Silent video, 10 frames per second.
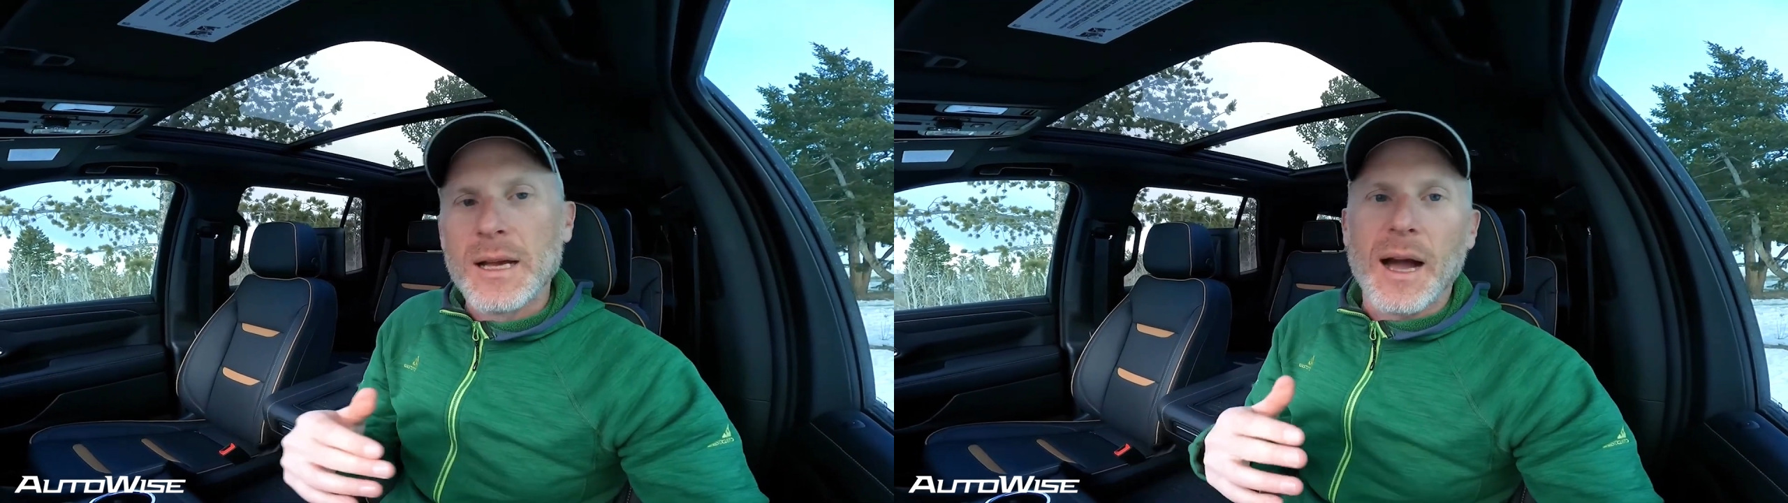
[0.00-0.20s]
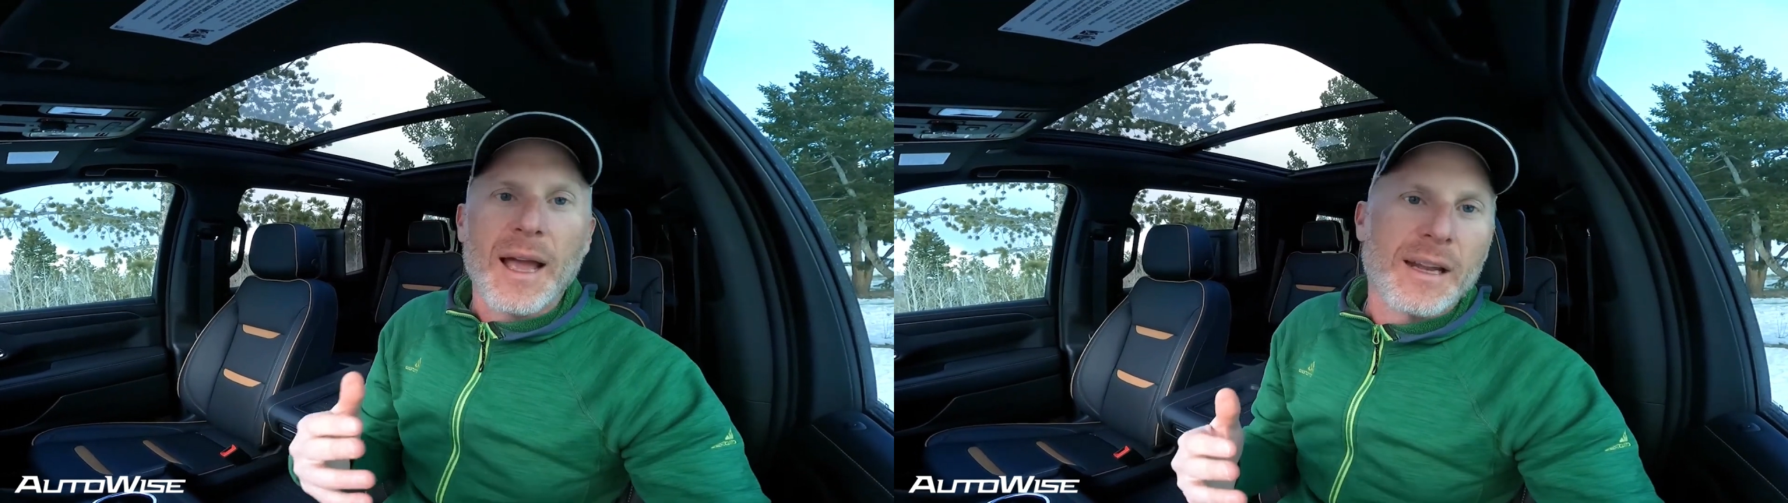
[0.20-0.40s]

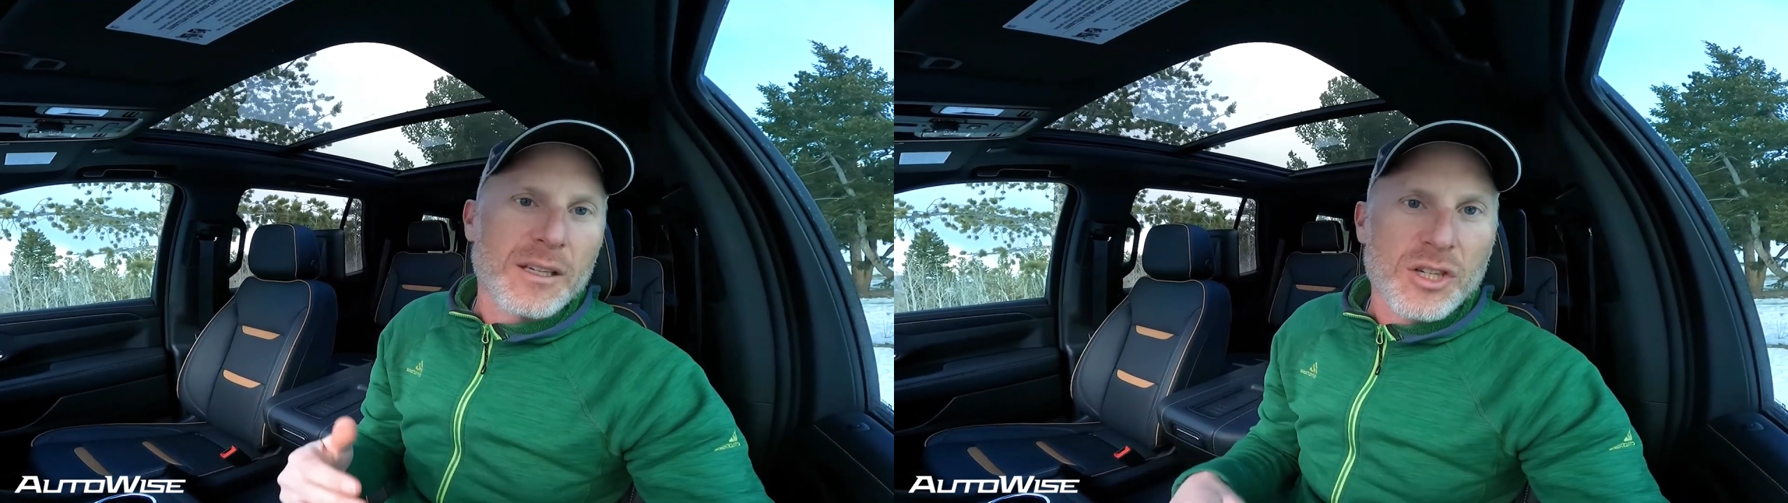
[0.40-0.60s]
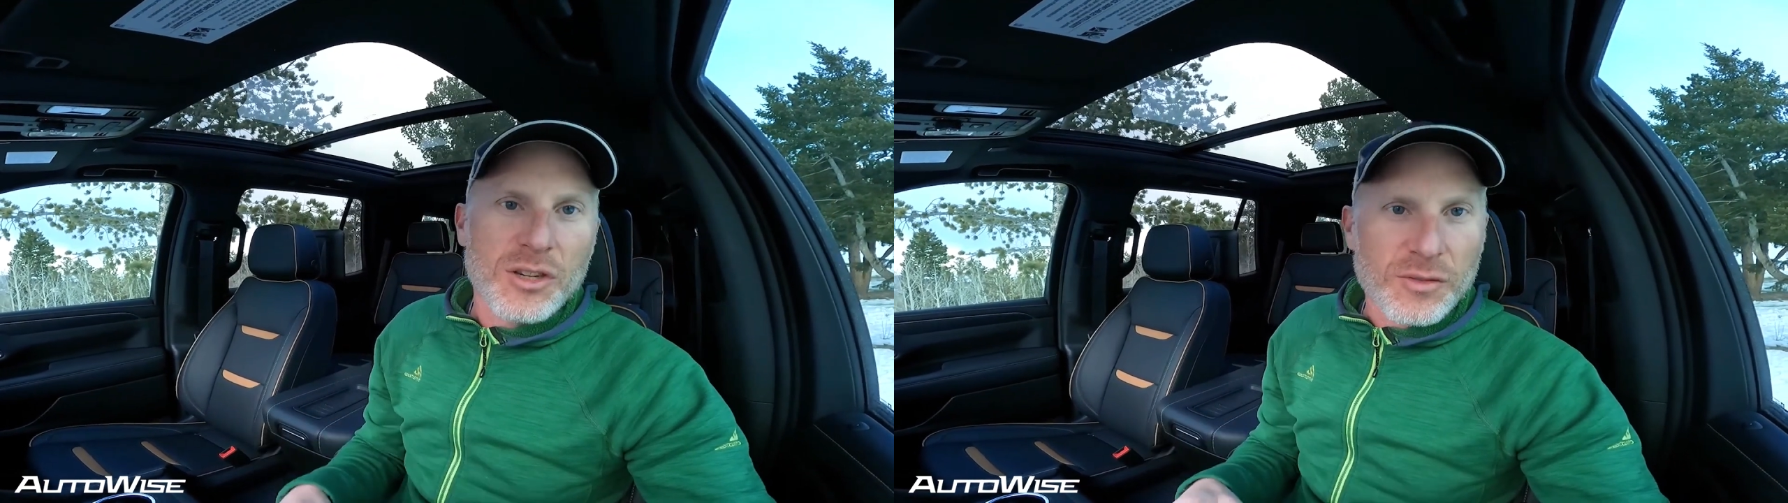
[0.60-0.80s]
I had
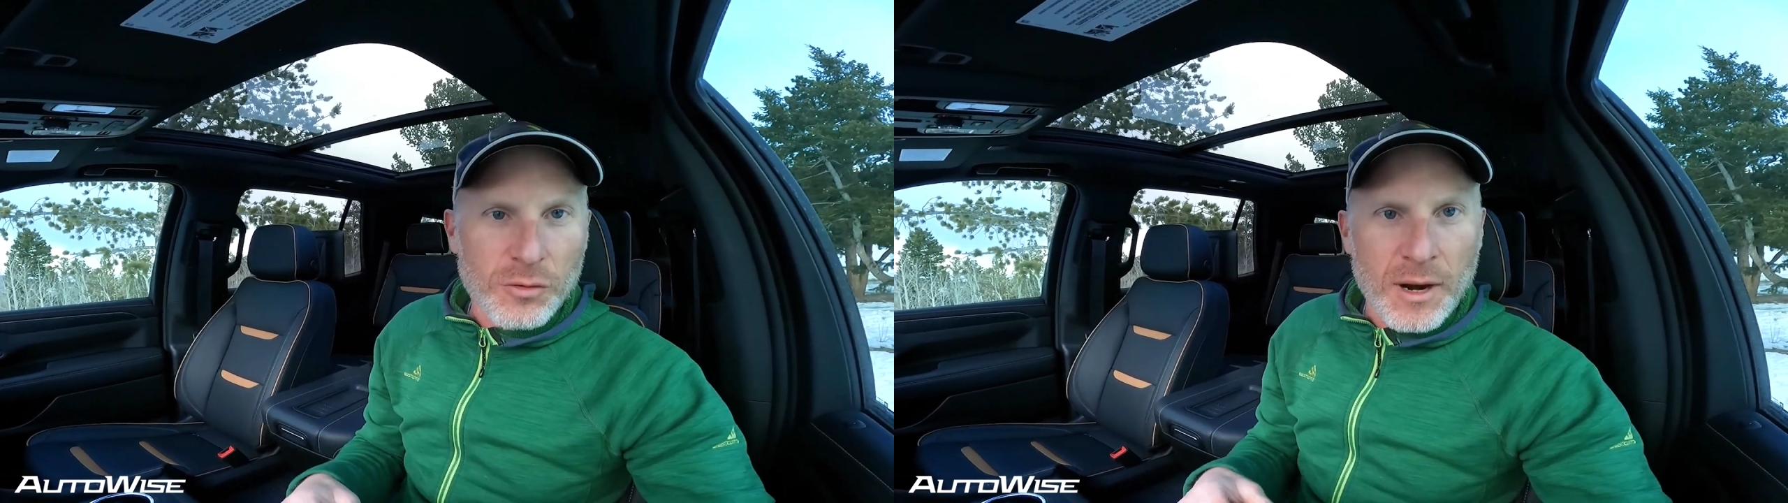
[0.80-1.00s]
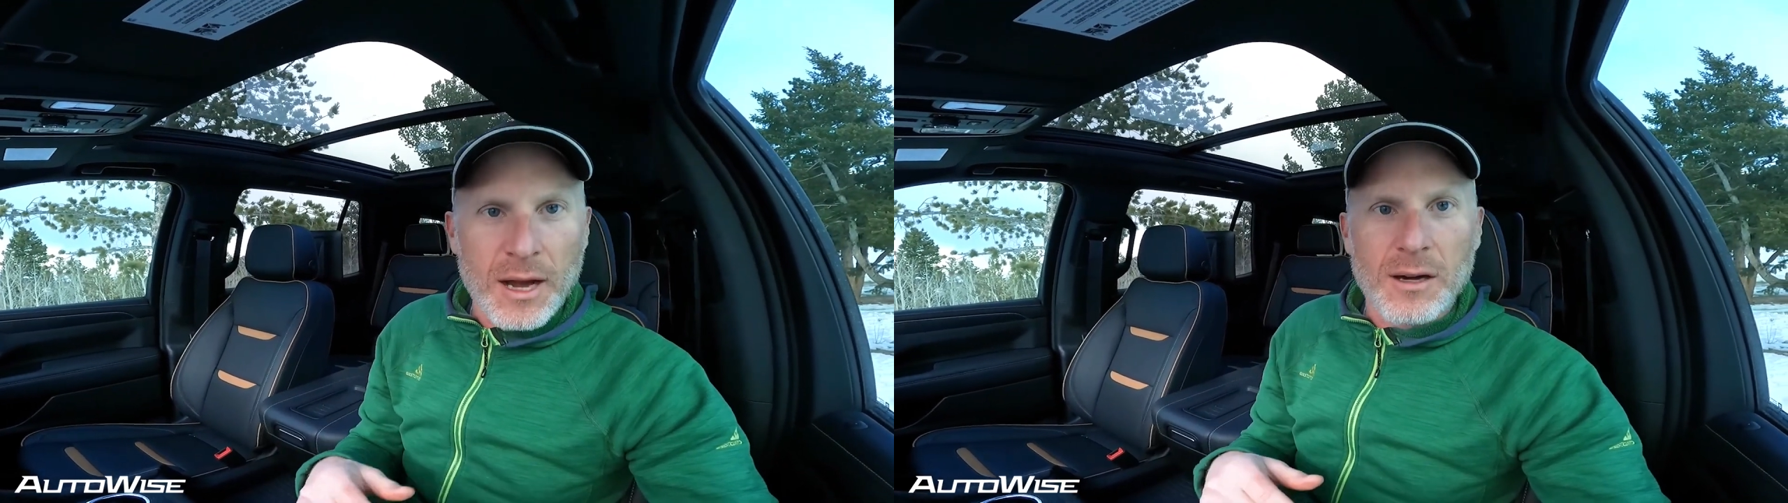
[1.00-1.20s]
to shift
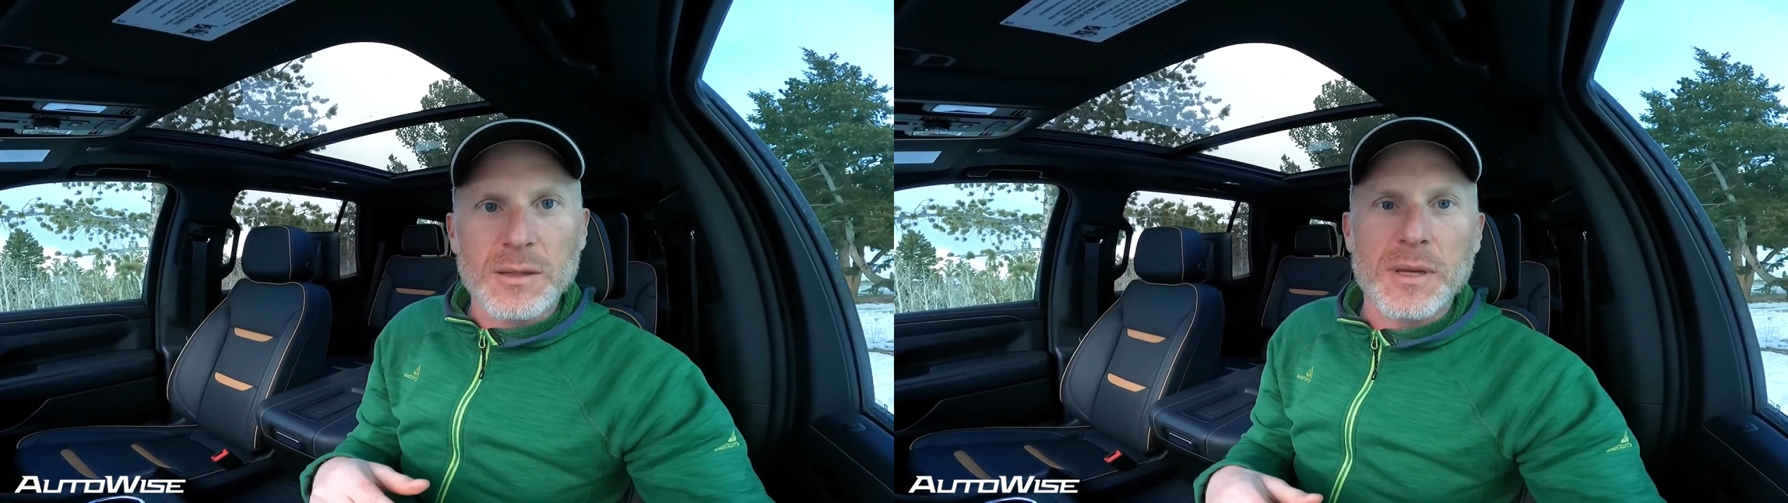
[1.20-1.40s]
around